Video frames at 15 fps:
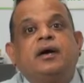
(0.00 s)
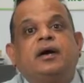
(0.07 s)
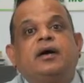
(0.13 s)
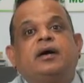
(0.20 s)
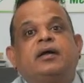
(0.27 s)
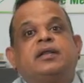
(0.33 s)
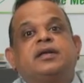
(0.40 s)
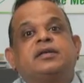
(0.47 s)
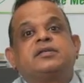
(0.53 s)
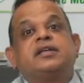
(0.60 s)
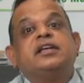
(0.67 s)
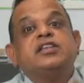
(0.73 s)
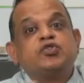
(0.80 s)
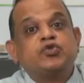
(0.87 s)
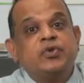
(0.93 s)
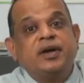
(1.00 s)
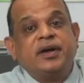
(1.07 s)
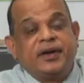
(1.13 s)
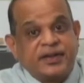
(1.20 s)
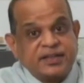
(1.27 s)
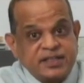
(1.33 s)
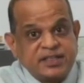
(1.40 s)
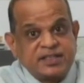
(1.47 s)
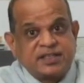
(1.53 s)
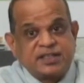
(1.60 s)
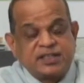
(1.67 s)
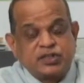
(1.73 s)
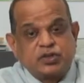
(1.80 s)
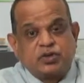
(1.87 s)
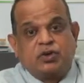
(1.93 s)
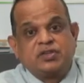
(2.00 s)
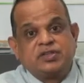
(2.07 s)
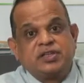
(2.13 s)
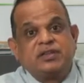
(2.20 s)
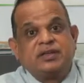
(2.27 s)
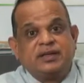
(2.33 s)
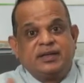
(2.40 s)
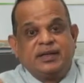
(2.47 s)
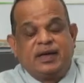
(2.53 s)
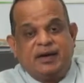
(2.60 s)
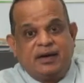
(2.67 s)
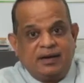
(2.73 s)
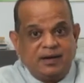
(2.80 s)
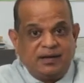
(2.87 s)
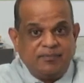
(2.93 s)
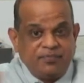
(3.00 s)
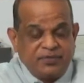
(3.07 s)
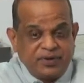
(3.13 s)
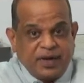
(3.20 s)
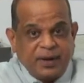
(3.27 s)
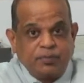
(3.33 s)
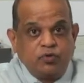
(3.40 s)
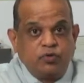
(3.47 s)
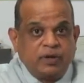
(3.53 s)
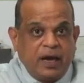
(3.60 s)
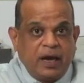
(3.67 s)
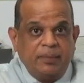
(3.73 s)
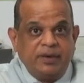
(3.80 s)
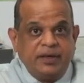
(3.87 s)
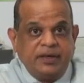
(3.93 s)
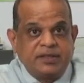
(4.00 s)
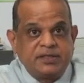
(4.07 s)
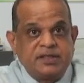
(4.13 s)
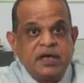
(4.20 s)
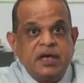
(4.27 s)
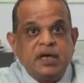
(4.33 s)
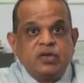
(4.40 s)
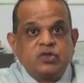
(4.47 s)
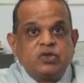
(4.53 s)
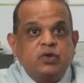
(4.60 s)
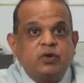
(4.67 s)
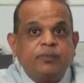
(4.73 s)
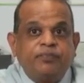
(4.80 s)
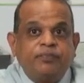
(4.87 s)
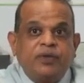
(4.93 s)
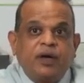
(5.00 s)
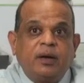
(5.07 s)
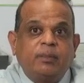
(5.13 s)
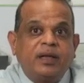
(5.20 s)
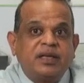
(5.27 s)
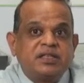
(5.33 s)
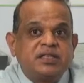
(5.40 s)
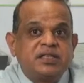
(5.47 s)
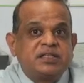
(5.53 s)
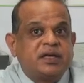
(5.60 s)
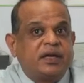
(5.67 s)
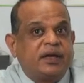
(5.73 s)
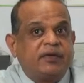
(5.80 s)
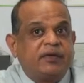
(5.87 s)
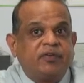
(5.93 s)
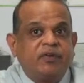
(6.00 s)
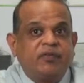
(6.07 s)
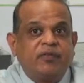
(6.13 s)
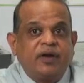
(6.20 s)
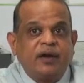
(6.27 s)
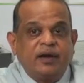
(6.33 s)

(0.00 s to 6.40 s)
this insulin resistance causing the type 2 diabetes. So plastics are everywhere.